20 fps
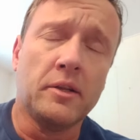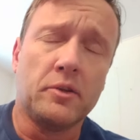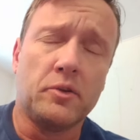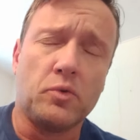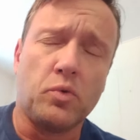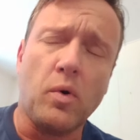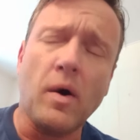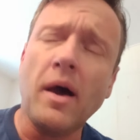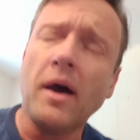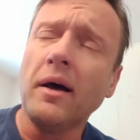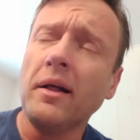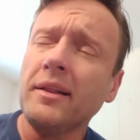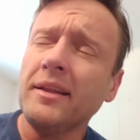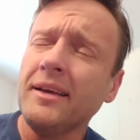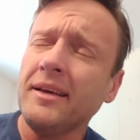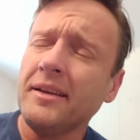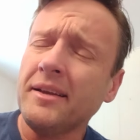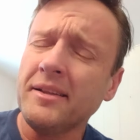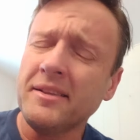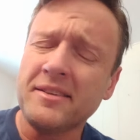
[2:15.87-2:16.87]

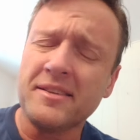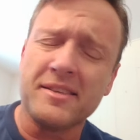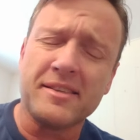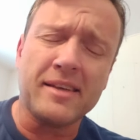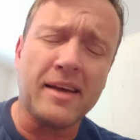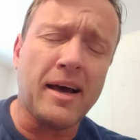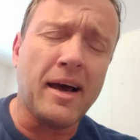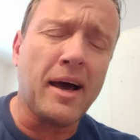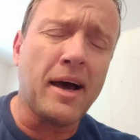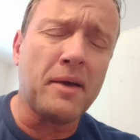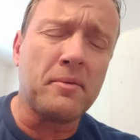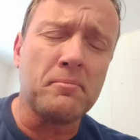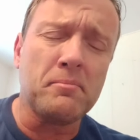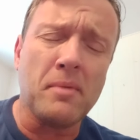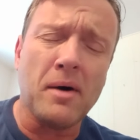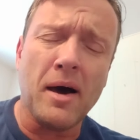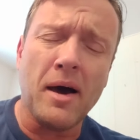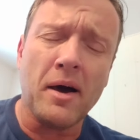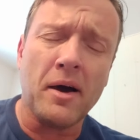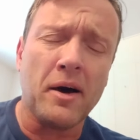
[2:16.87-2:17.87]
dwelling inside
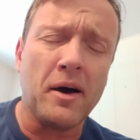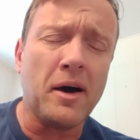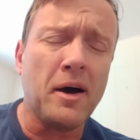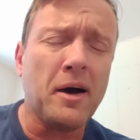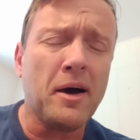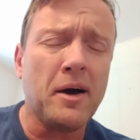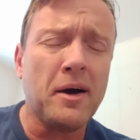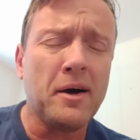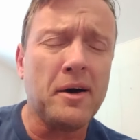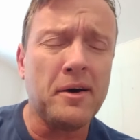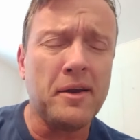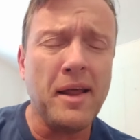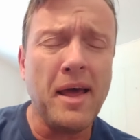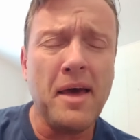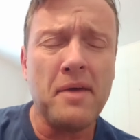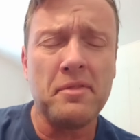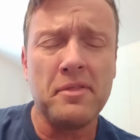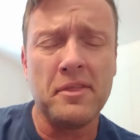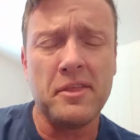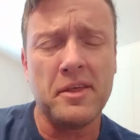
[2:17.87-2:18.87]
my heart
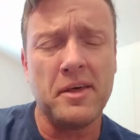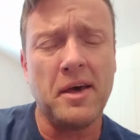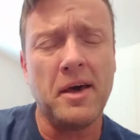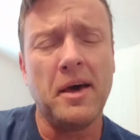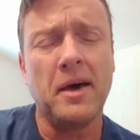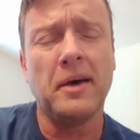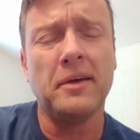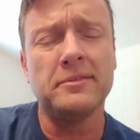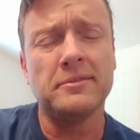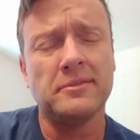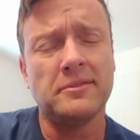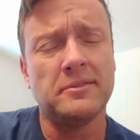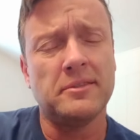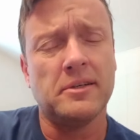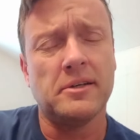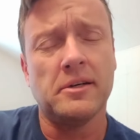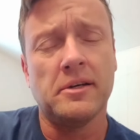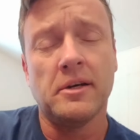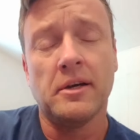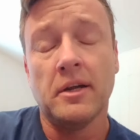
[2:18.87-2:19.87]
and
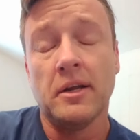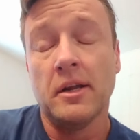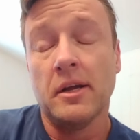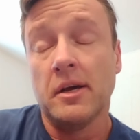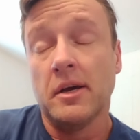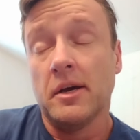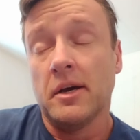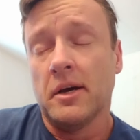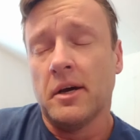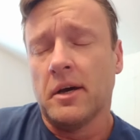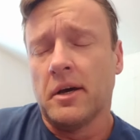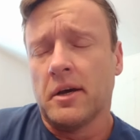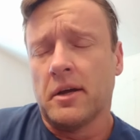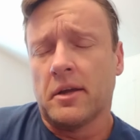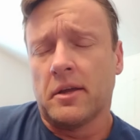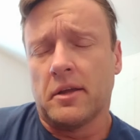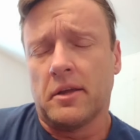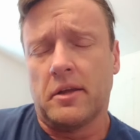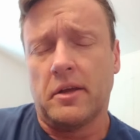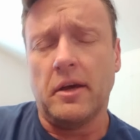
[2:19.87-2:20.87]
then
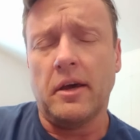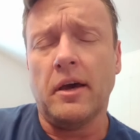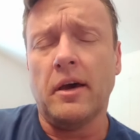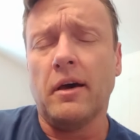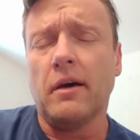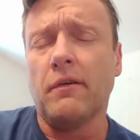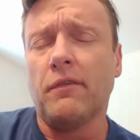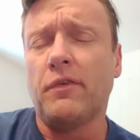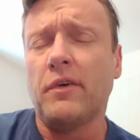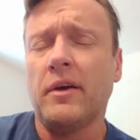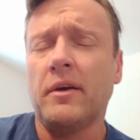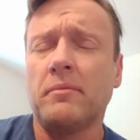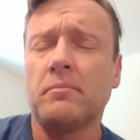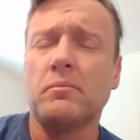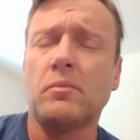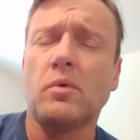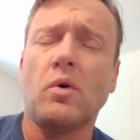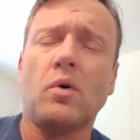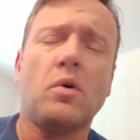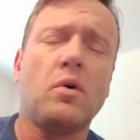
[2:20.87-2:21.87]
giving
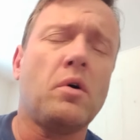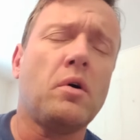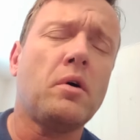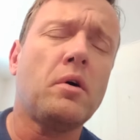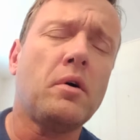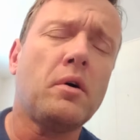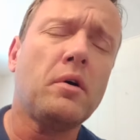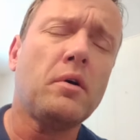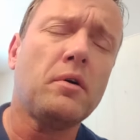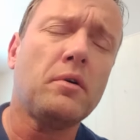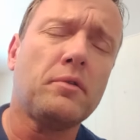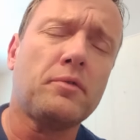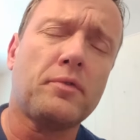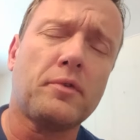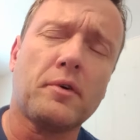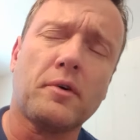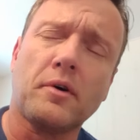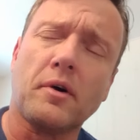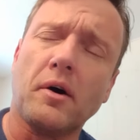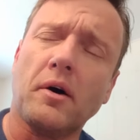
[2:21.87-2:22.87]
more
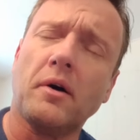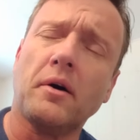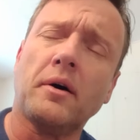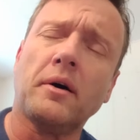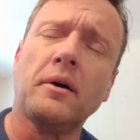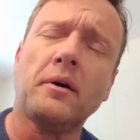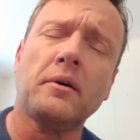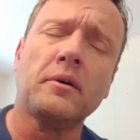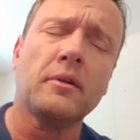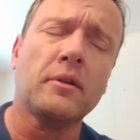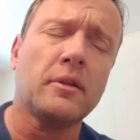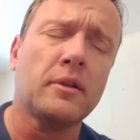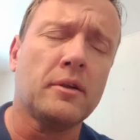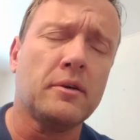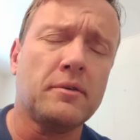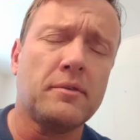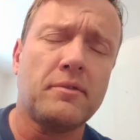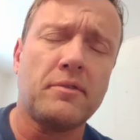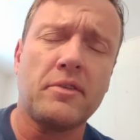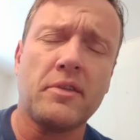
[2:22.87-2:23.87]
for all
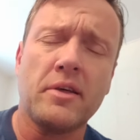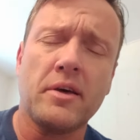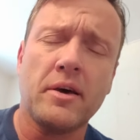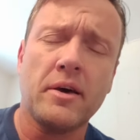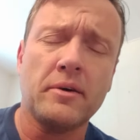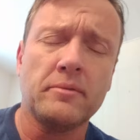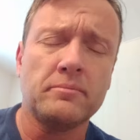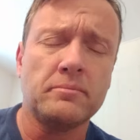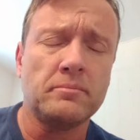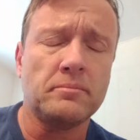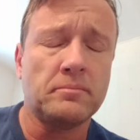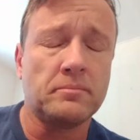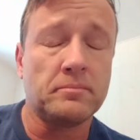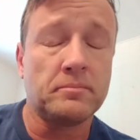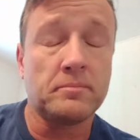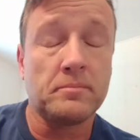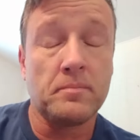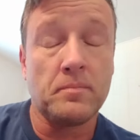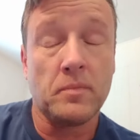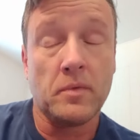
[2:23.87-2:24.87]
of them.
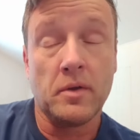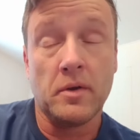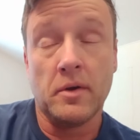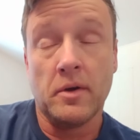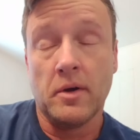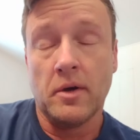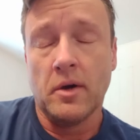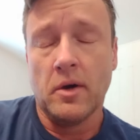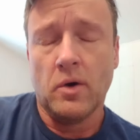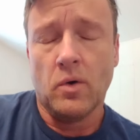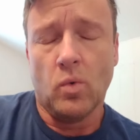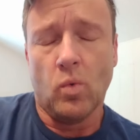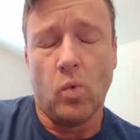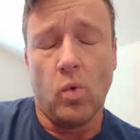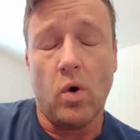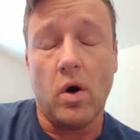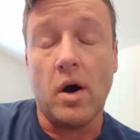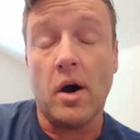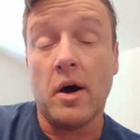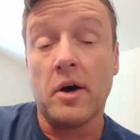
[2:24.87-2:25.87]

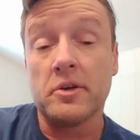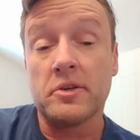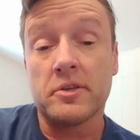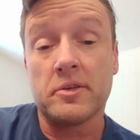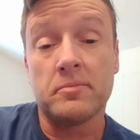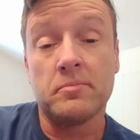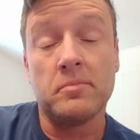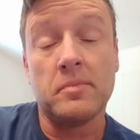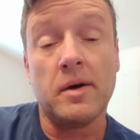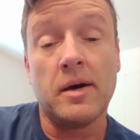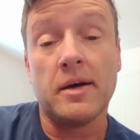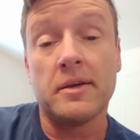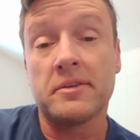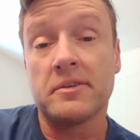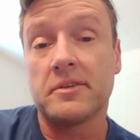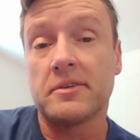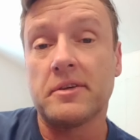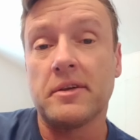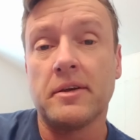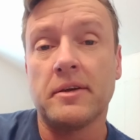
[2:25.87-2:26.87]
Wash my
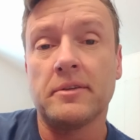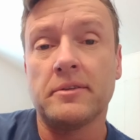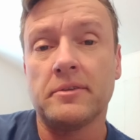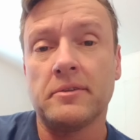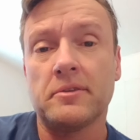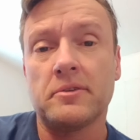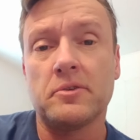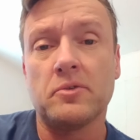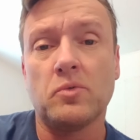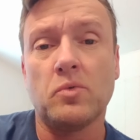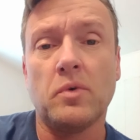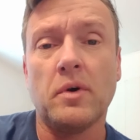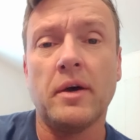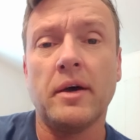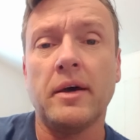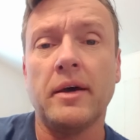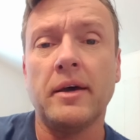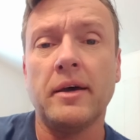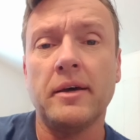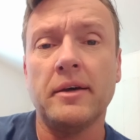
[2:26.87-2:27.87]
sins
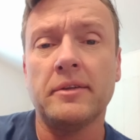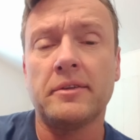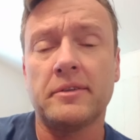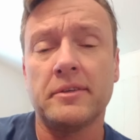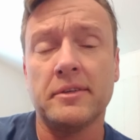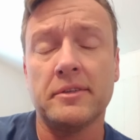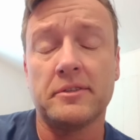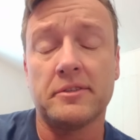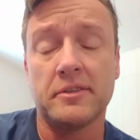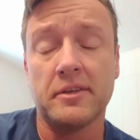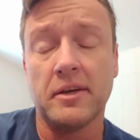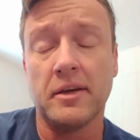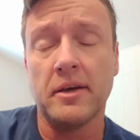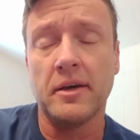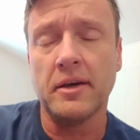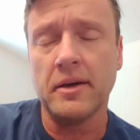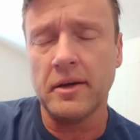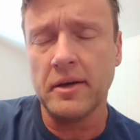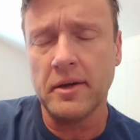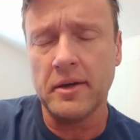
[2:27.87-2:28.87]
away
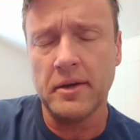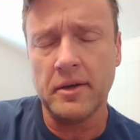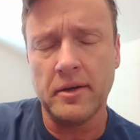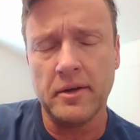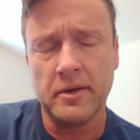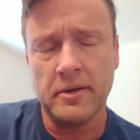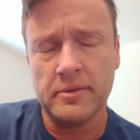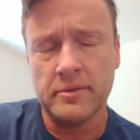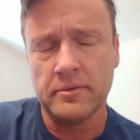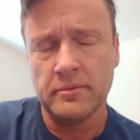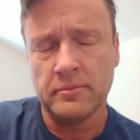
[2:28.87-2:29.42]
today.